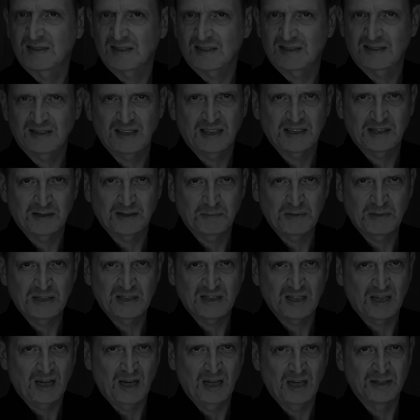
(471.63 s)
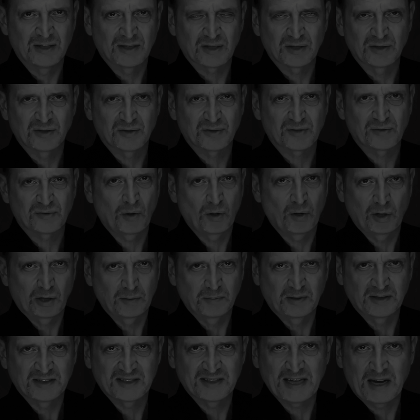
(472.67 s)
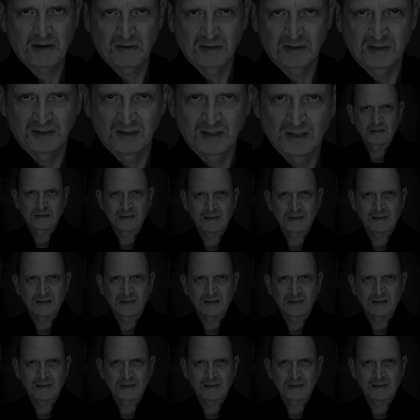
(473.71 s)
excited me to uncontrollable terror.